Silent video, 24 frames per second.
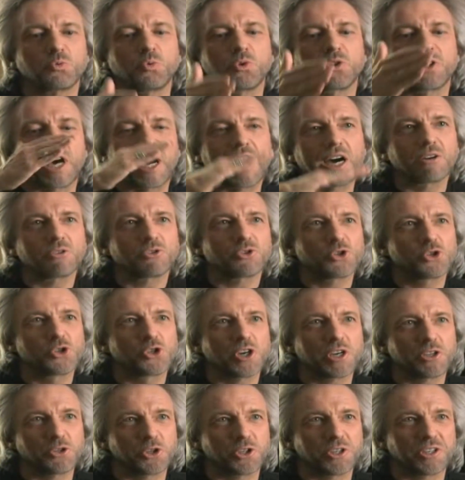without
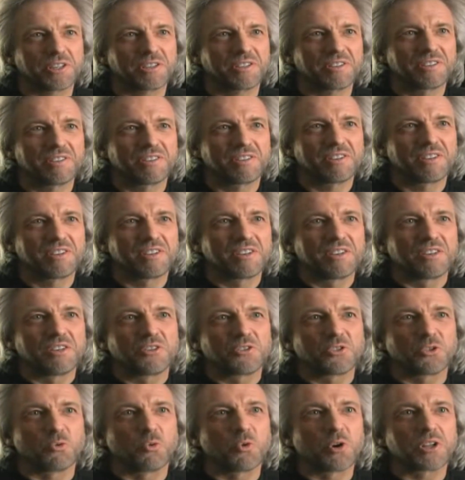judging
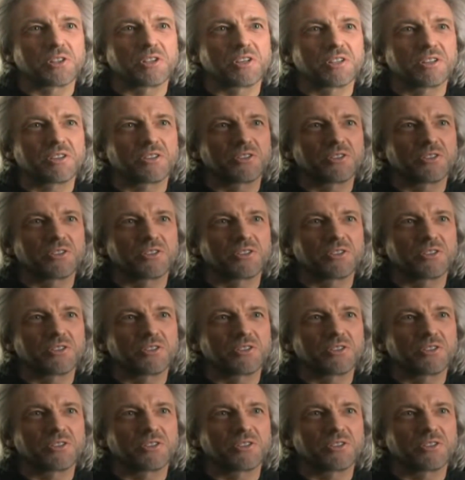the one that